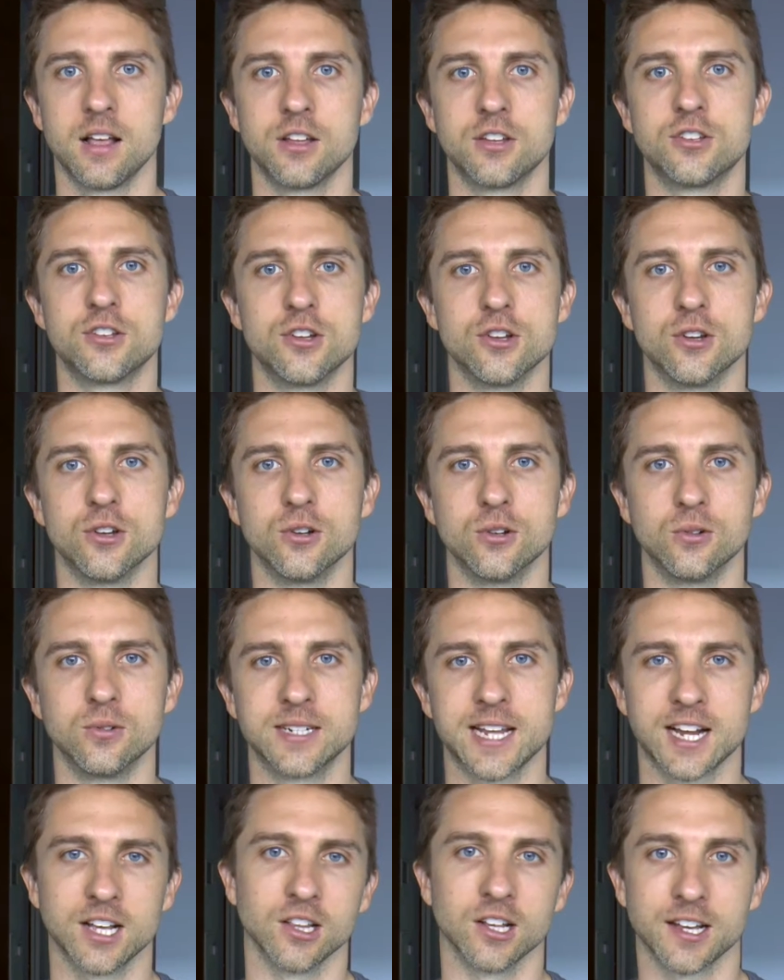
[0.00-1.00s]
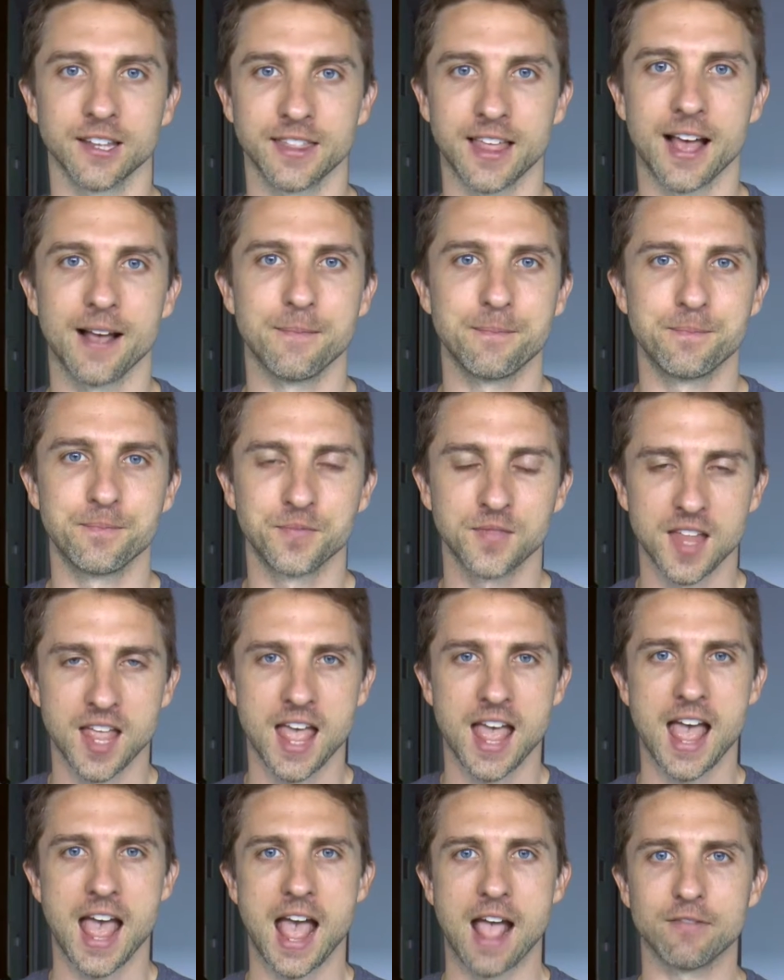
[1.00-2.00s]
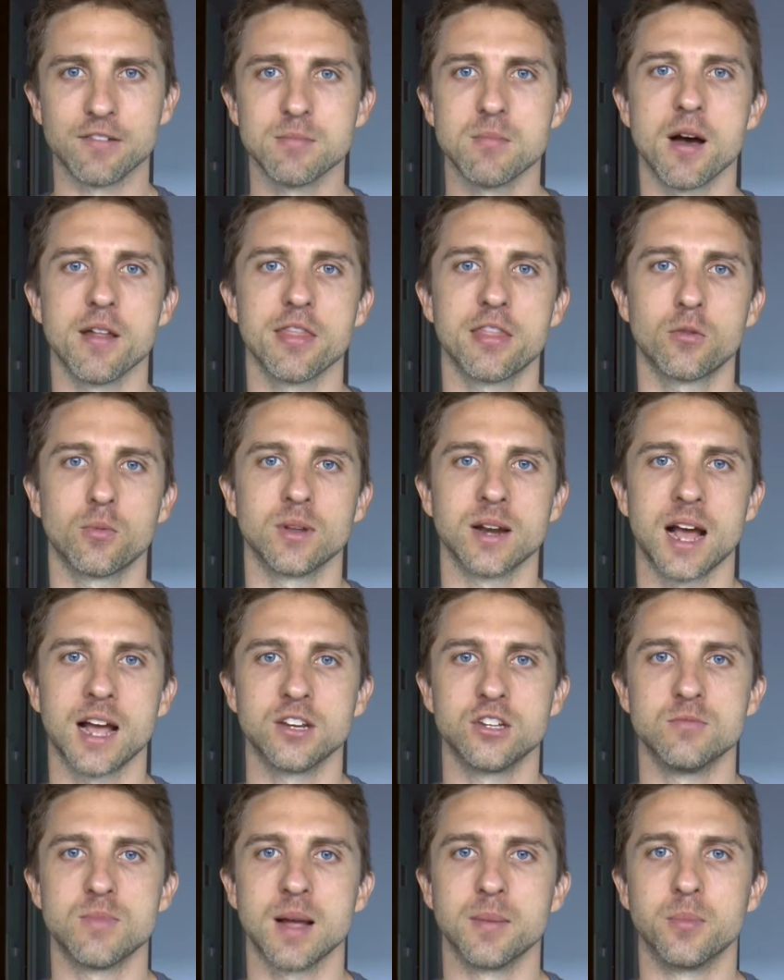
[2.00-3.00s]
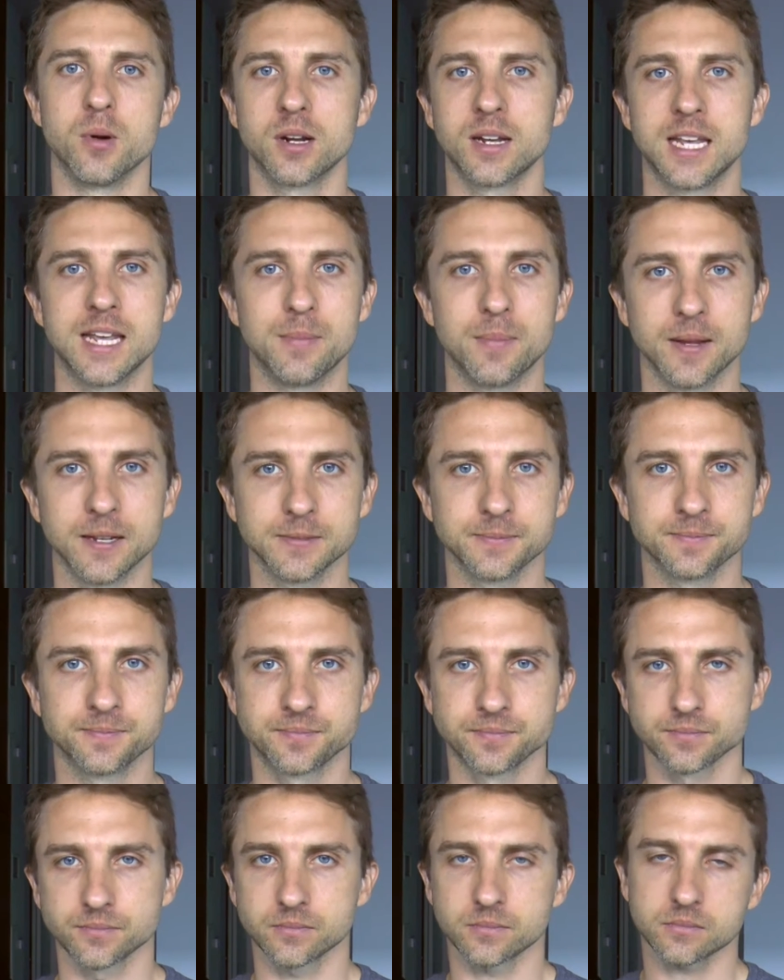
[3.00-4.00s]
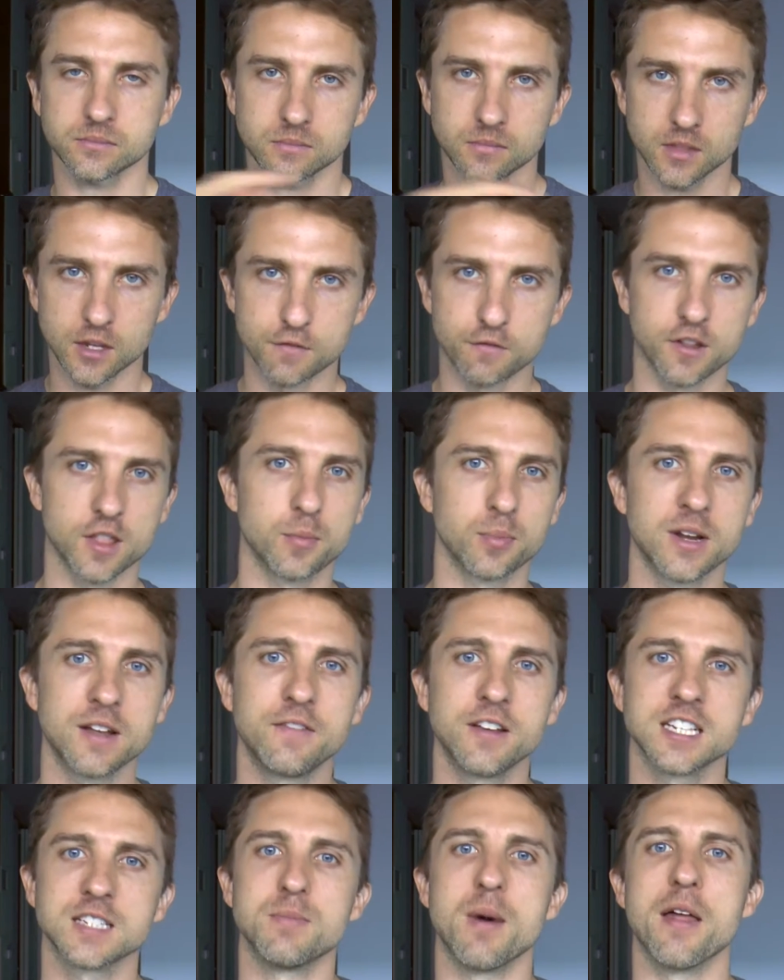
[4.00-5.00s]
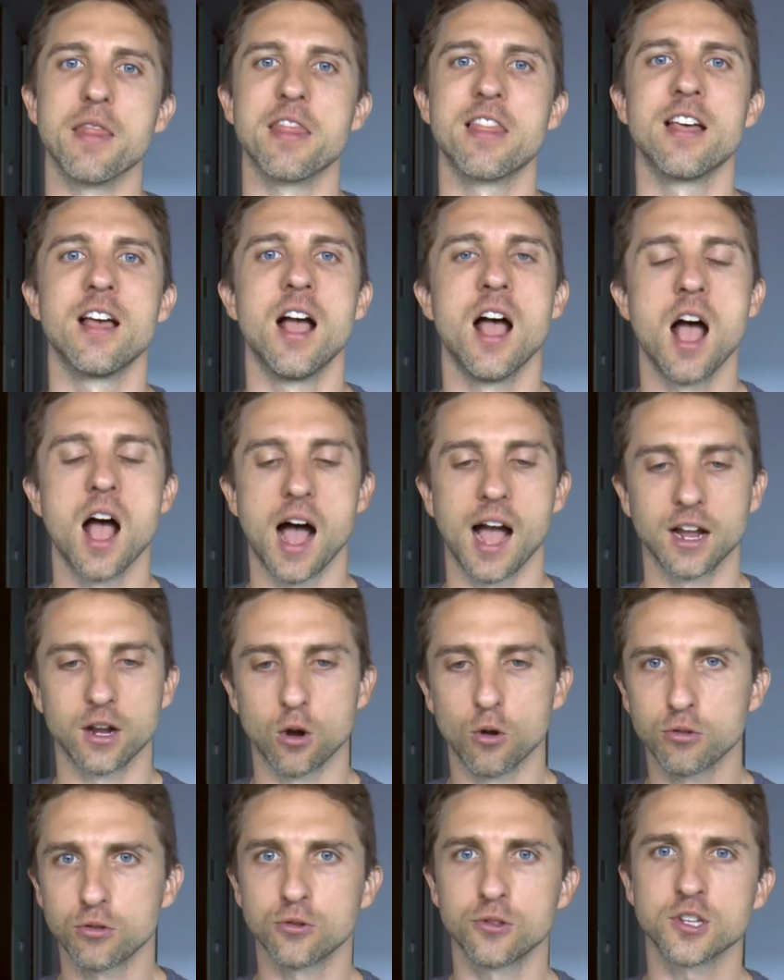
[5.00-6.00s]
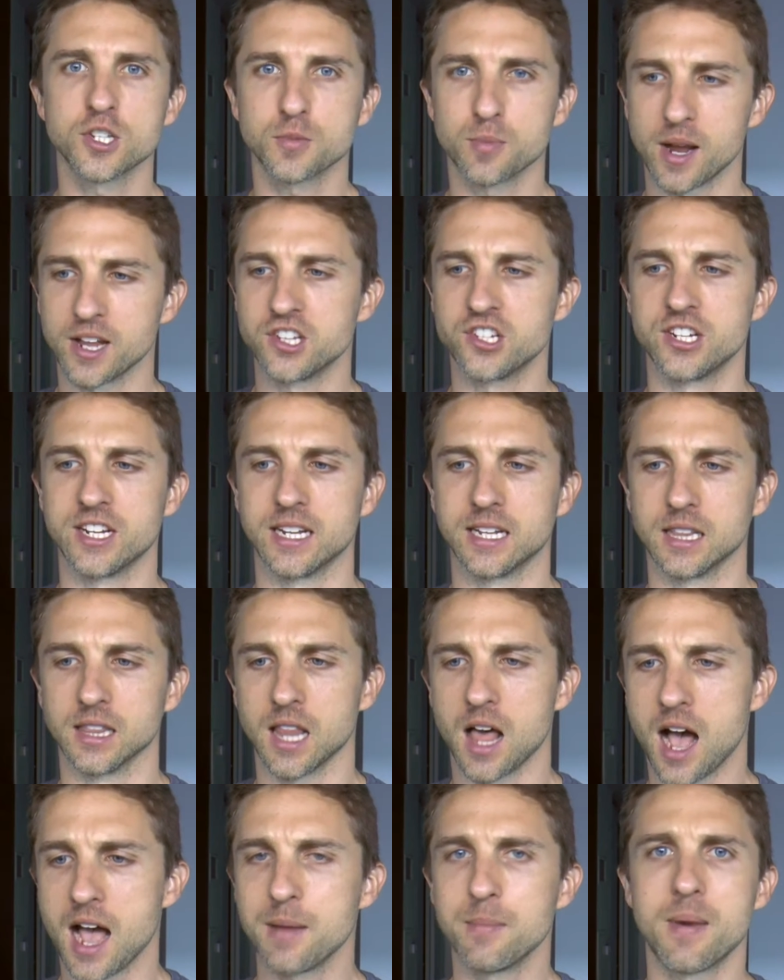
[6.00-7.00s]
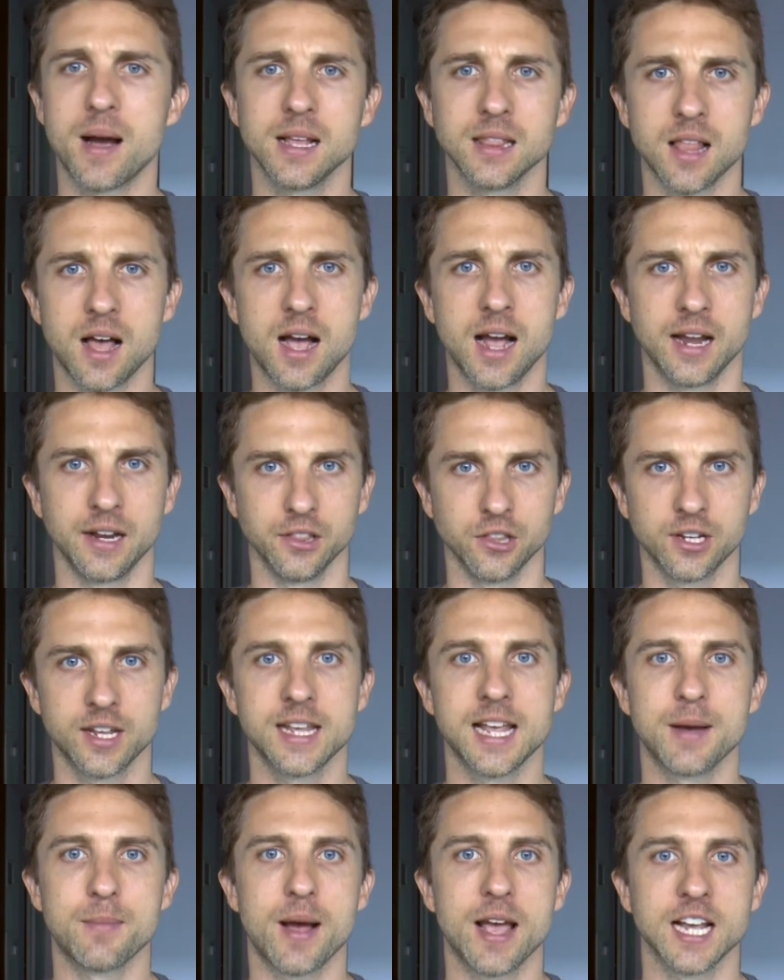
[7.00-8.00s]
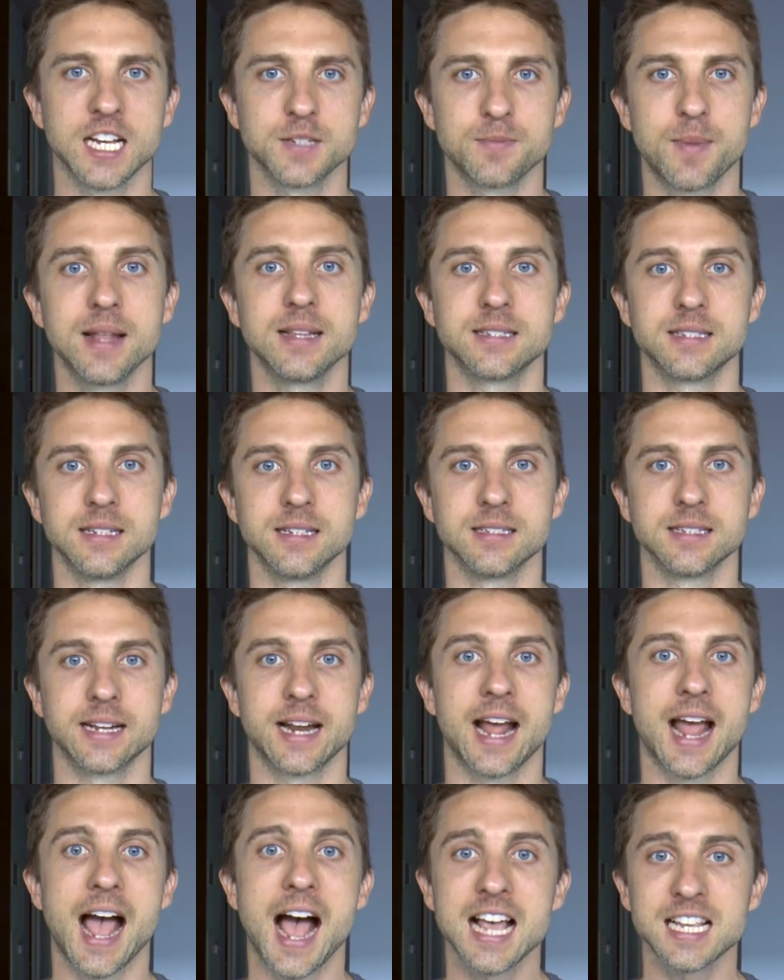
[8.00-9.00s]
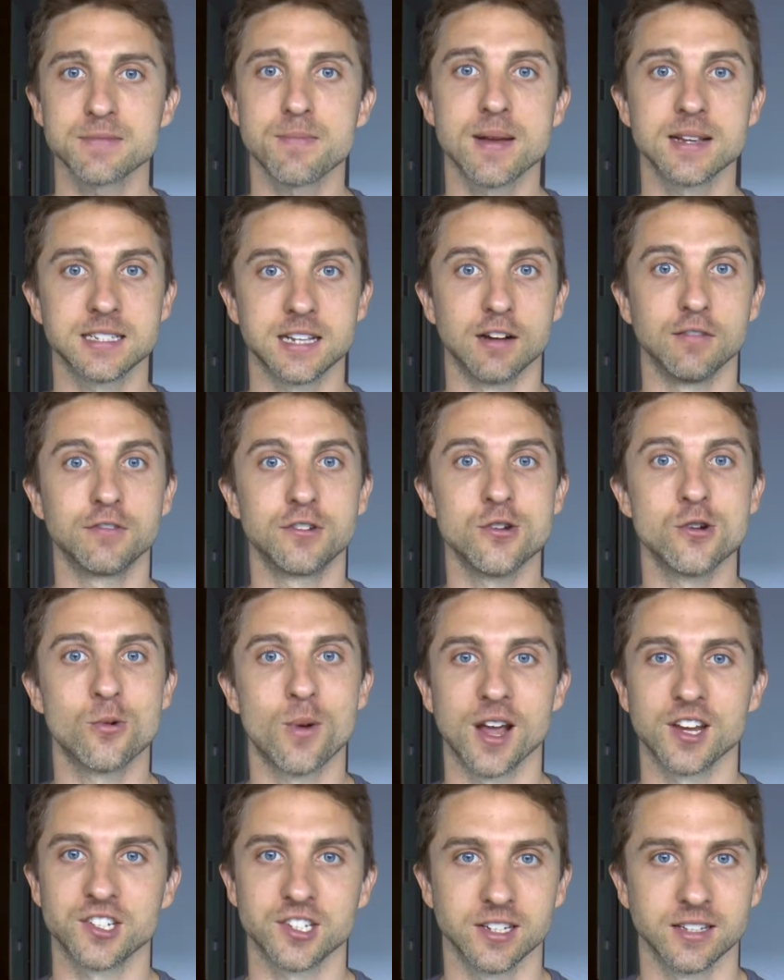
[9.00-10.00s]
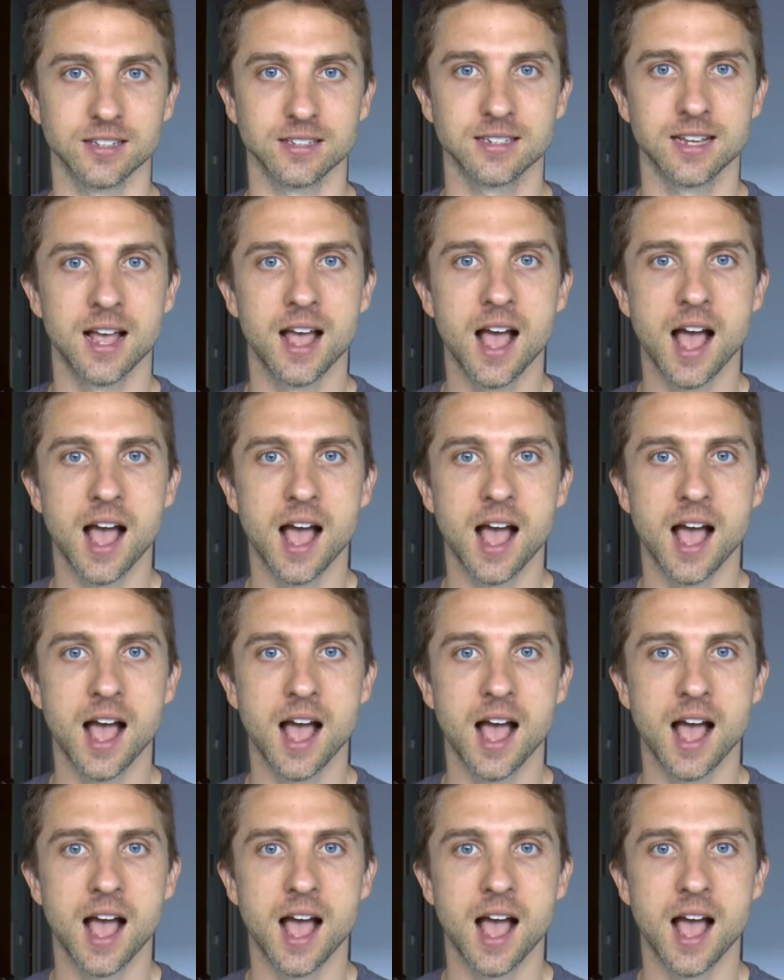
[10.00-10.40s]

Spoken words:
to take a look at that. Every month when I do my bookkeeping for the previous month, I go through the spreadsheet line by line looking at my expenses, and I ask myself two questions.